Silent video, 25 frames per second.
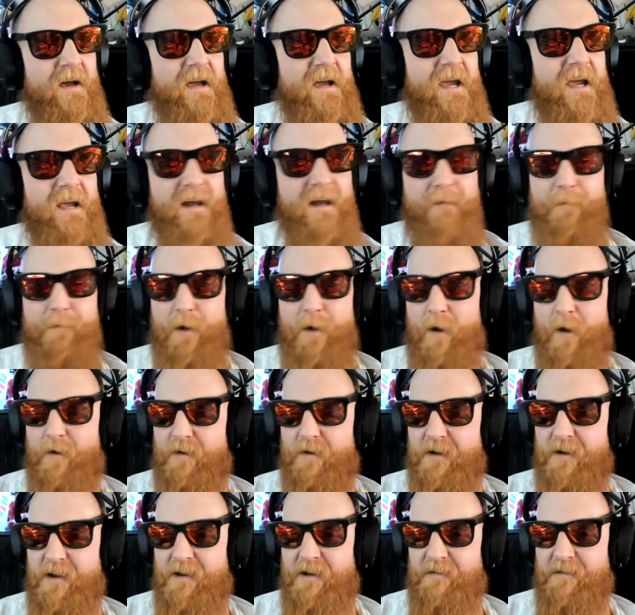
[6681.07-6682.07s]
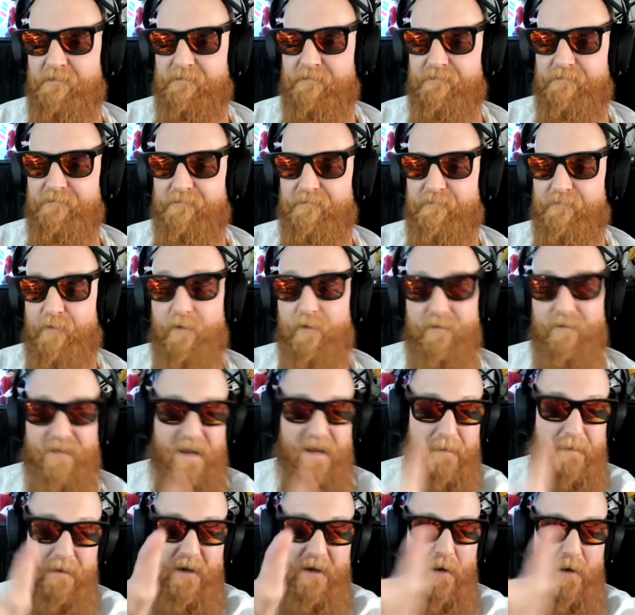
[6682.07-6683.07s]
yeah, apparently for
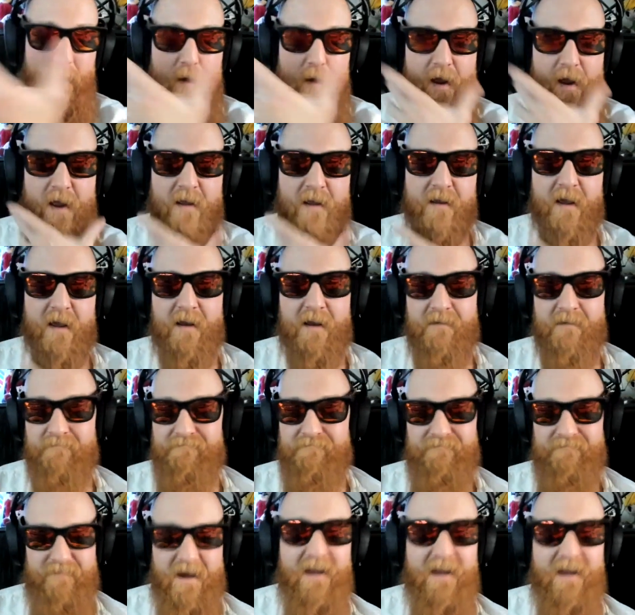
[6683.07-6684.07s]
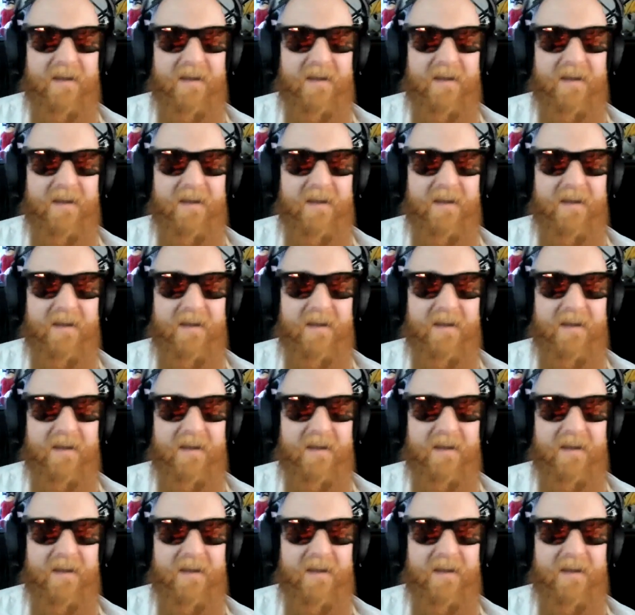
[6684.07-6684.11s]
him anyway, and I can